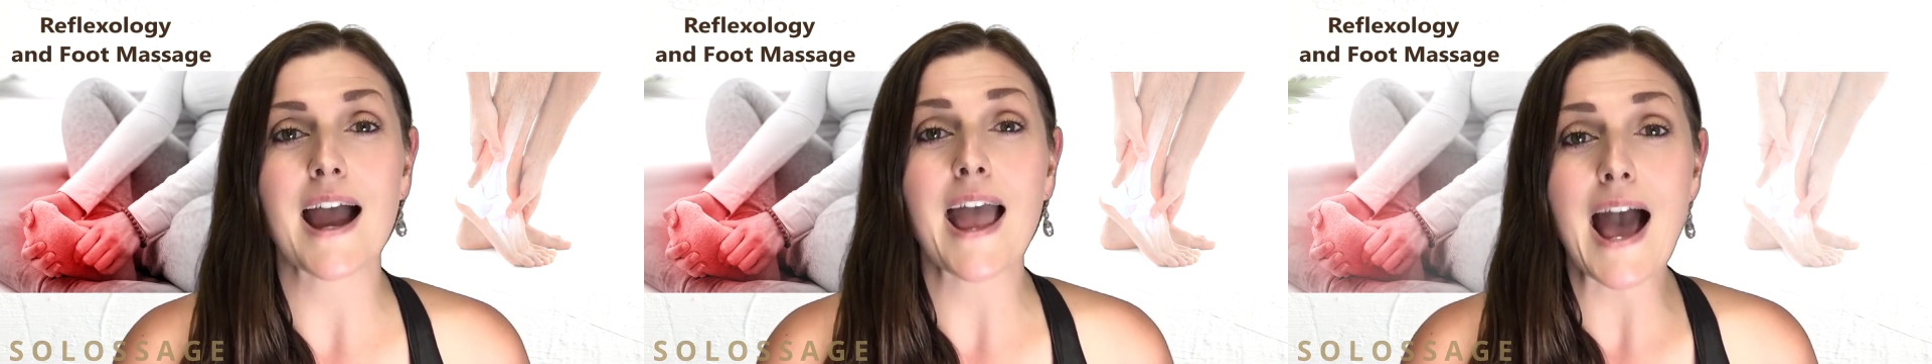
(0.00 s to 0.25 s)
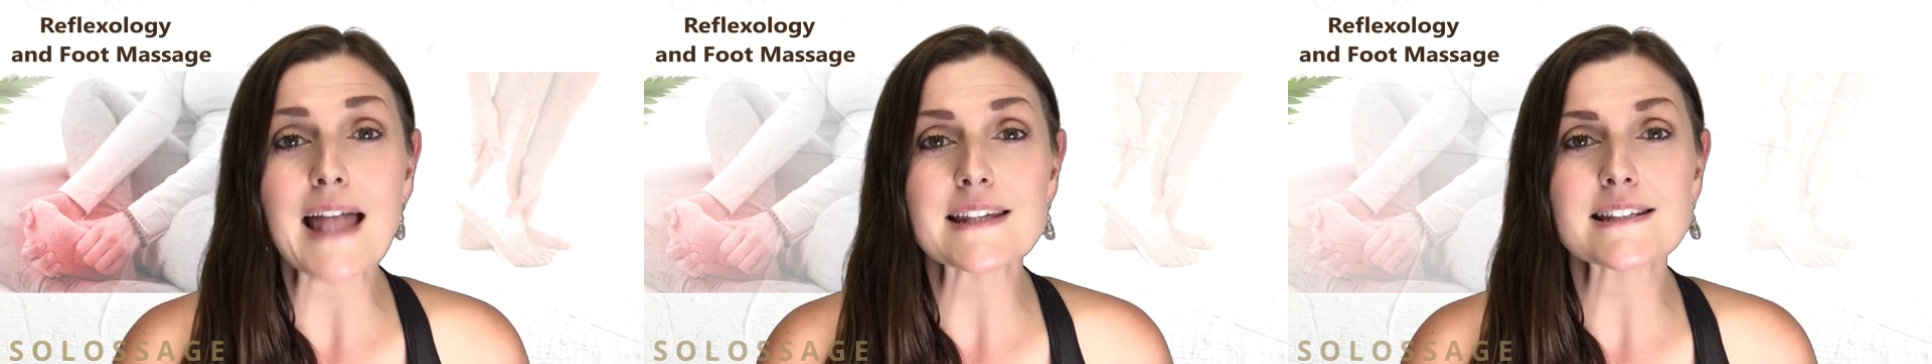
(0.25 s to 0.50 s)
I
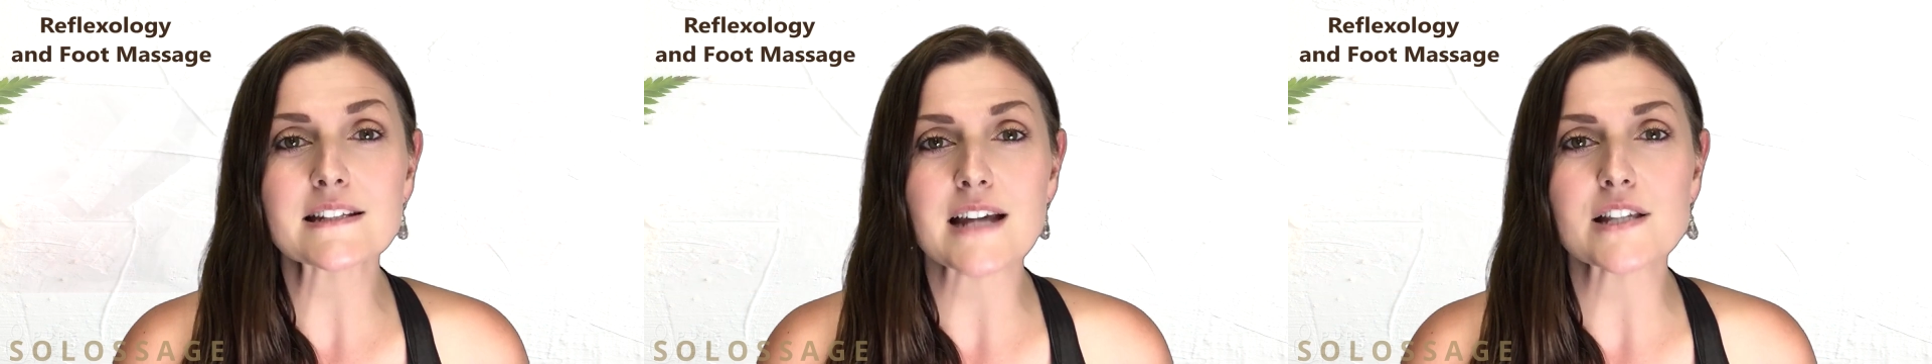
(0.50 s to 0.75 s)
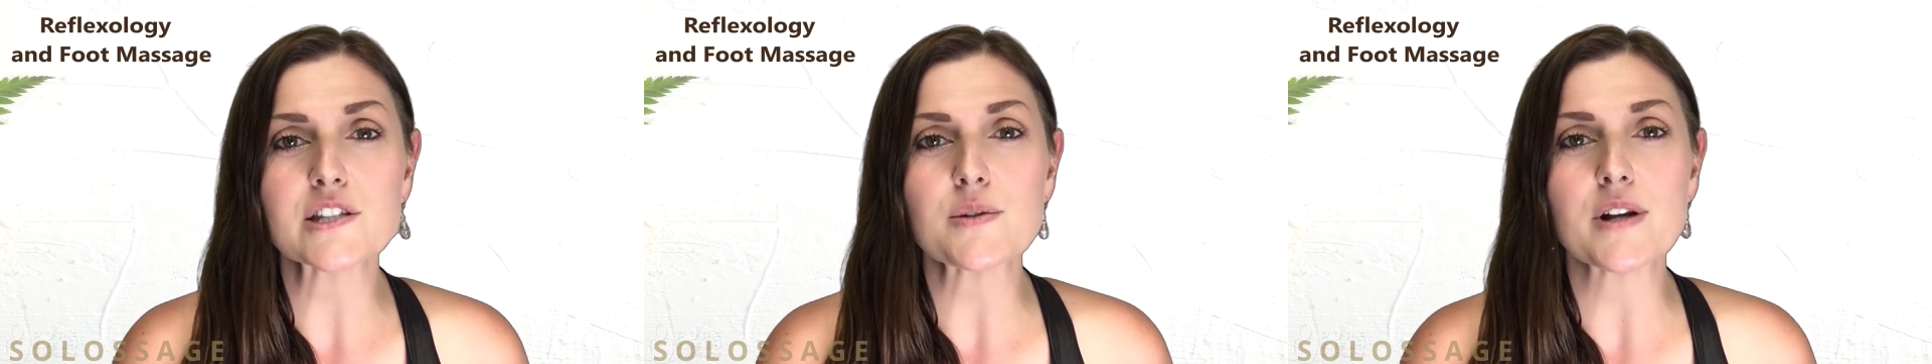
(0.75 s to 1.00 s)
highly
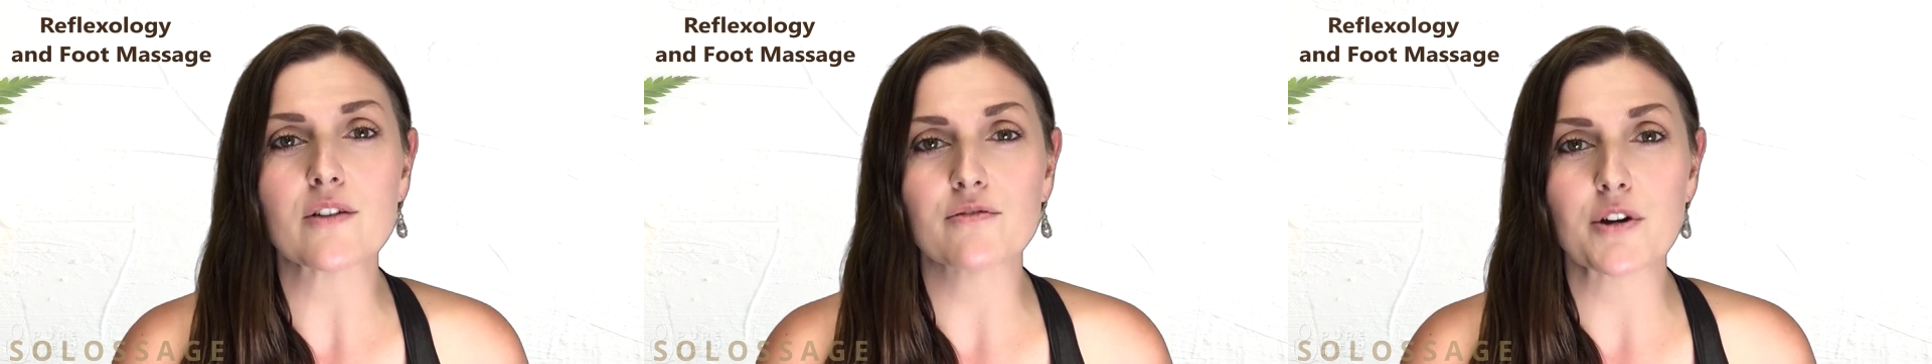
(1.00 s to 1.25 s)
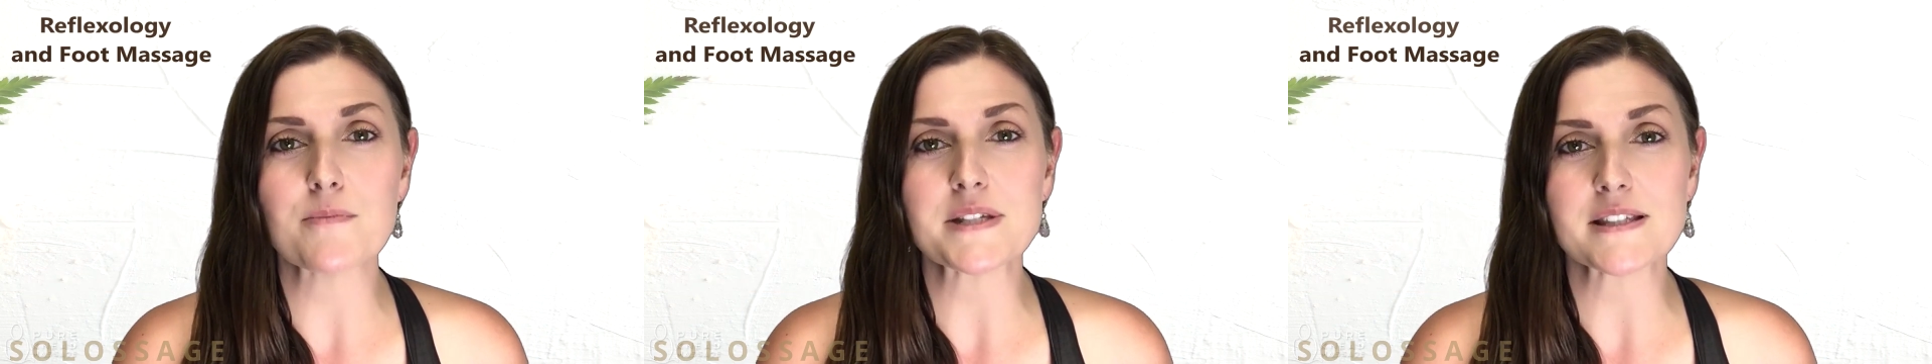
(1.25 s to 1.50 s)
suggest doing our
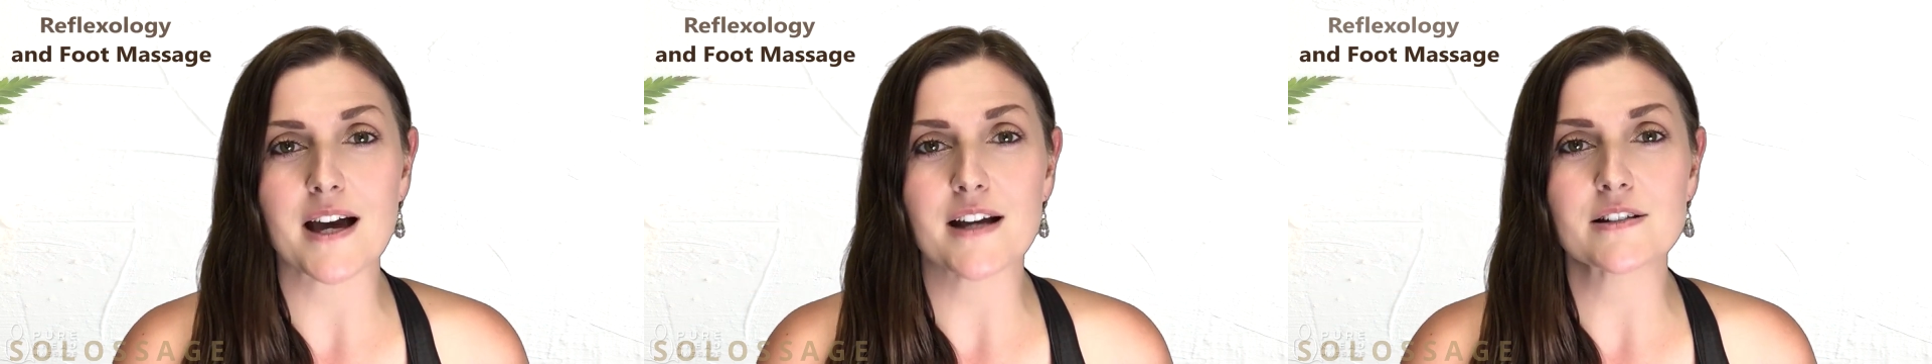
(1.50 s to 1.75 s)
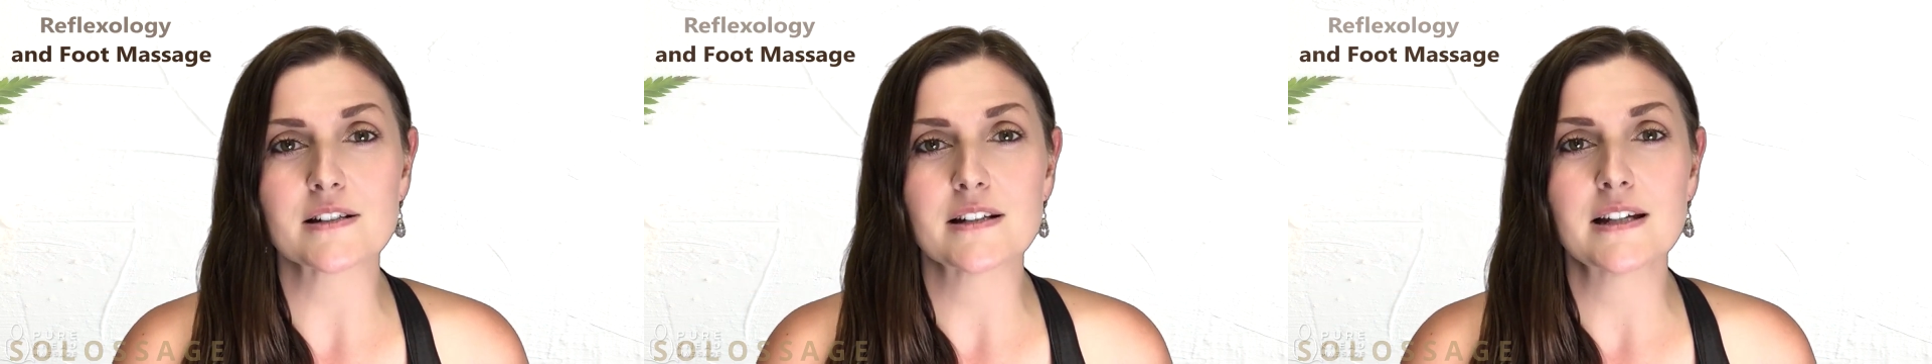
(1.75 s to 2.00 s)
foot massage.